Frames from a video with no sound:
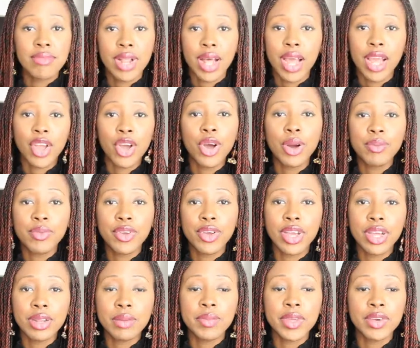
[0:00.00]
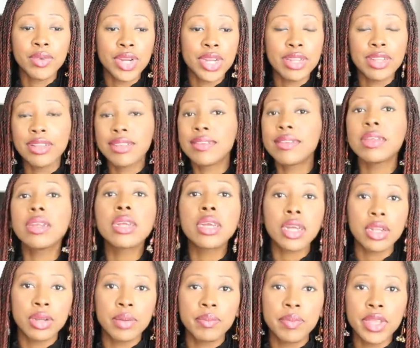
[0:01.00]
I hope you're gonna be ready it's still
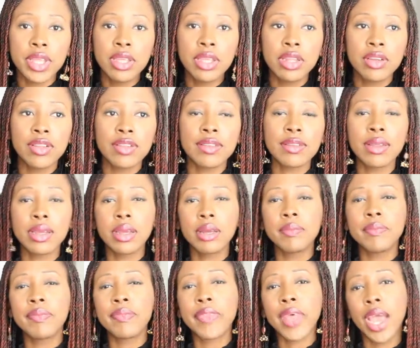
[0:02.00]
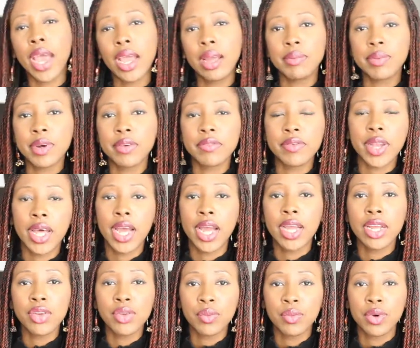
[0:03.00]
gonna be the same type of
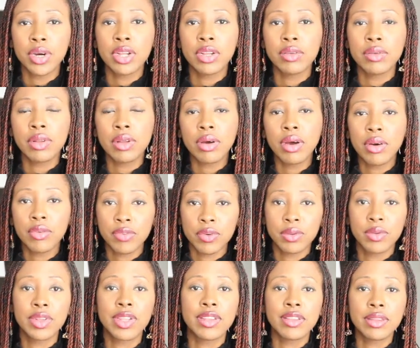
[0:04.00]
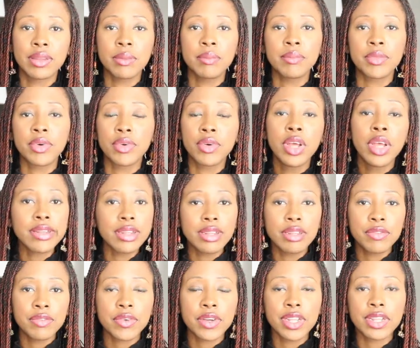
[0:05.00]
like the one for December. Only
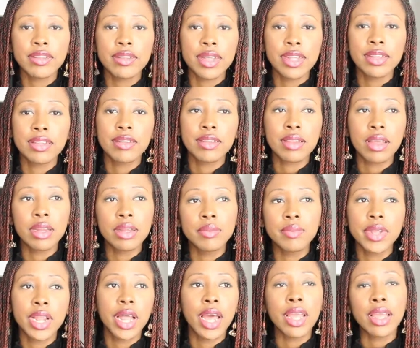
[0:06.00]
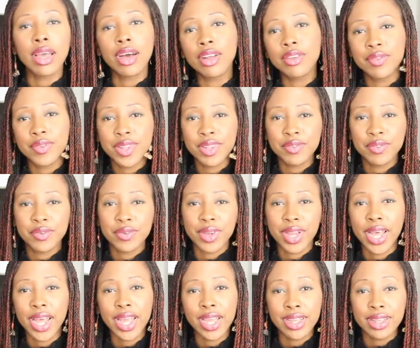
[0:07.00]
difference is that it's gonna be like outfits for
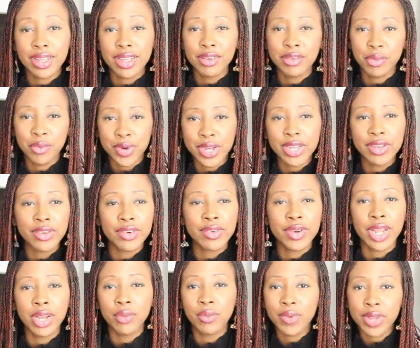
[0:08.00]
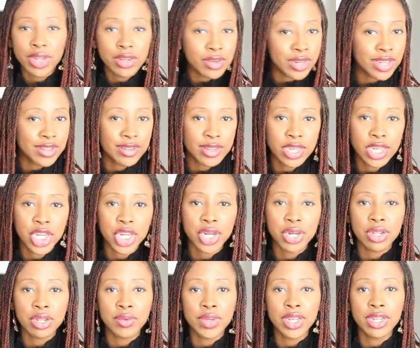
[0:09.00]
like winter and winter
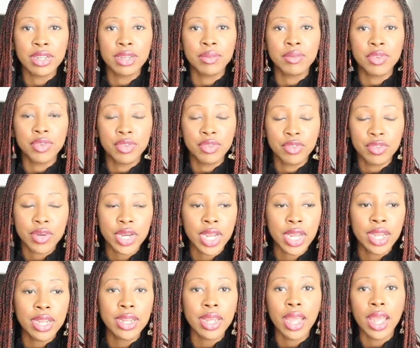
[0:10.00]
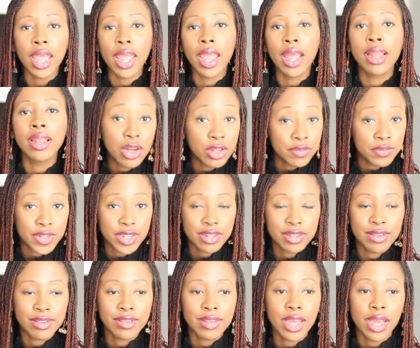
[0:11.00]
essential when it comes to trend and outfit
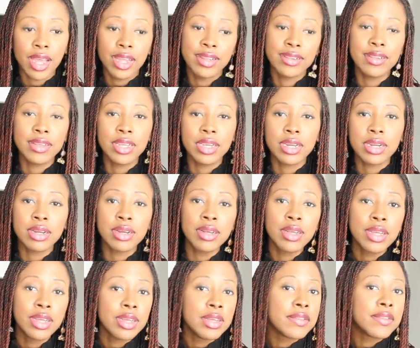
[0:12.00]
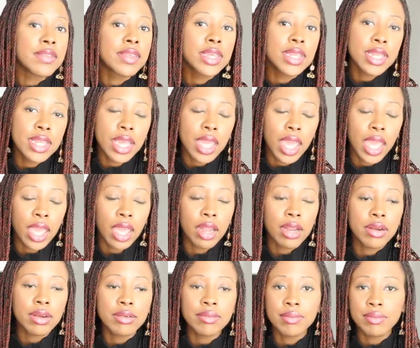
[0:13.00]
idea,
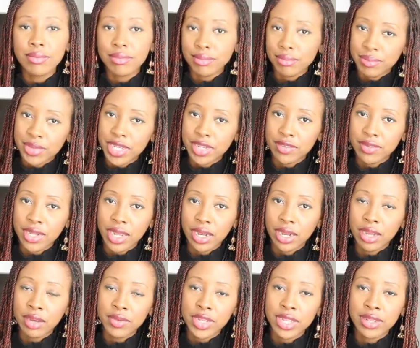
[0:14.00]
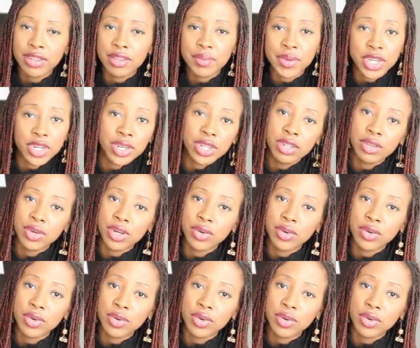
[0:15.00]
skincare because I love it, especially